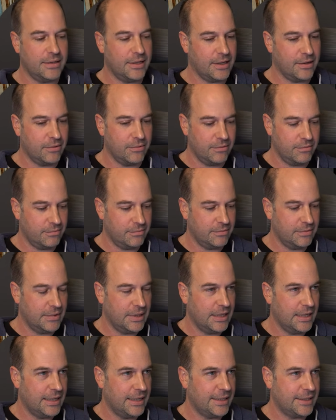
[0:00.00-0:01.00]
Hang on.
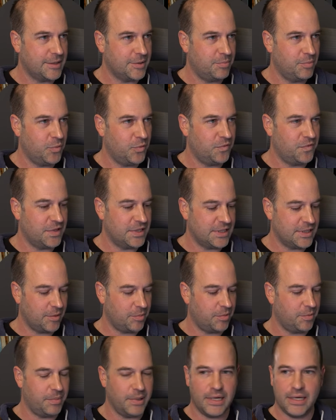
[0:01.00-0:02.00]
Let's move this
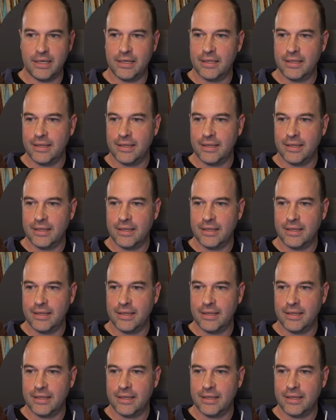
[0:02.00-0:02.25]
up a bit.